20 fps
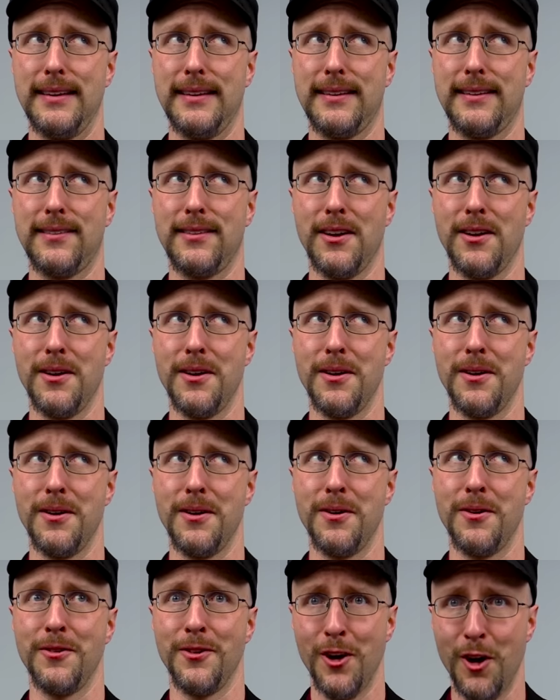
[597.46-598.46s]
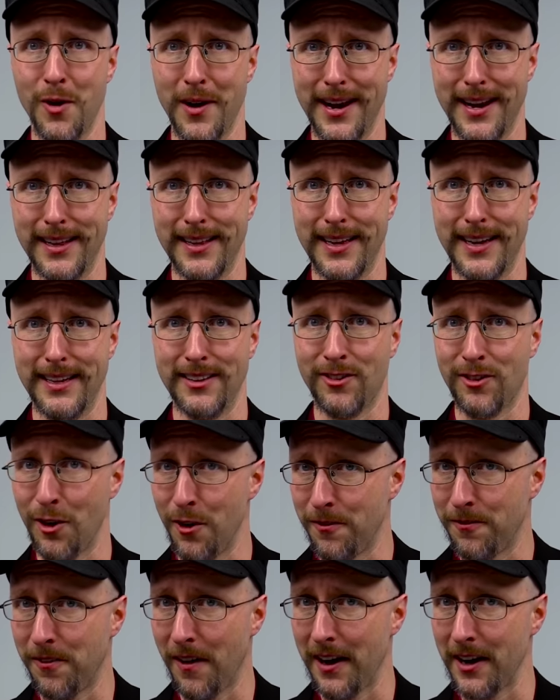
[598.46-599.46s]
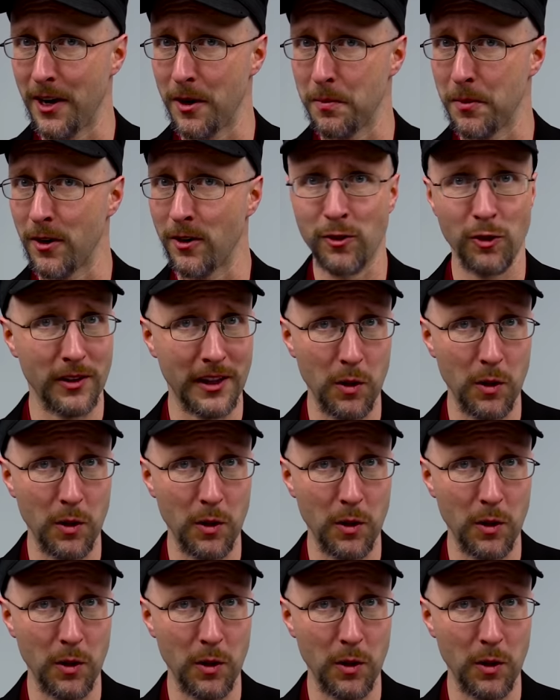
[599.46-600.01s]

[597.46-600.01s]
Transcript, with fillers: So, no aliens, no firebirds,